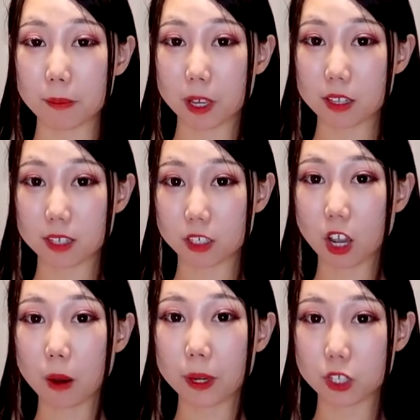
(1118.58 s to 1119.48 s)
because the
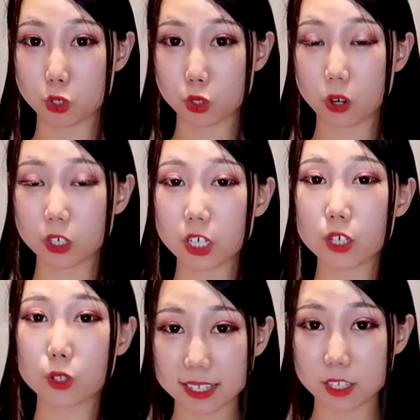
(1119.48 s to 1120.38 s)
top is
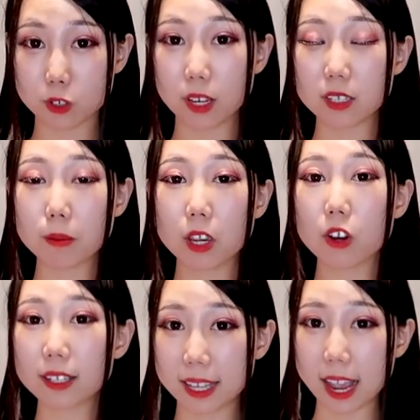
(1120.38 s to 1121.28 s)
shorter, so it makes
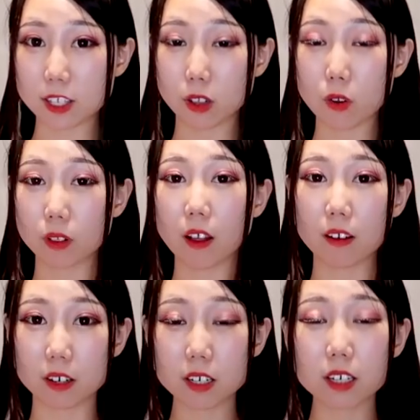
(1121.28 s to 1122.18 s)
your neck look
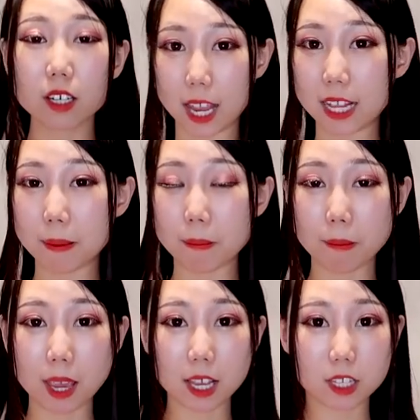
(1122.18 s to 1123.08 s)
longer. It
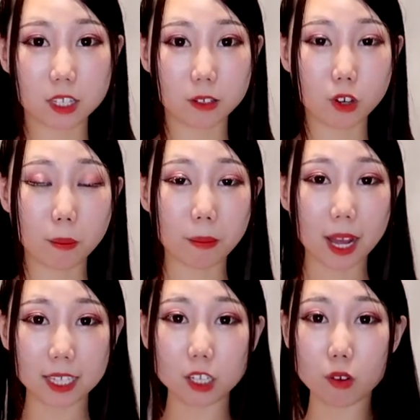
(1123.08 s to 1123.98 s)
makes your
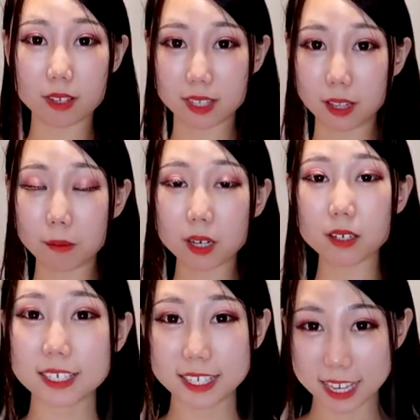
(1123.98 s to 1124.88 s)
body look slimmer.
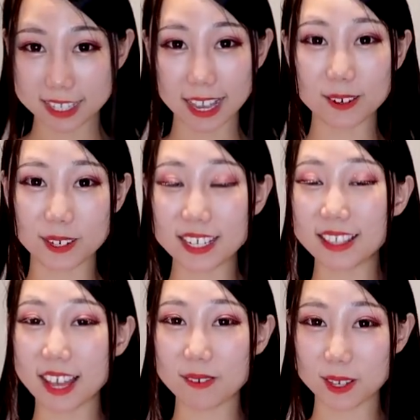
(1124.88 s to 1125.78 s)
Yes, I really
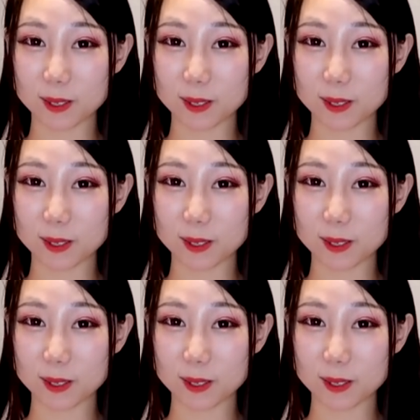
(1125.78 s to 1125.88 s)
love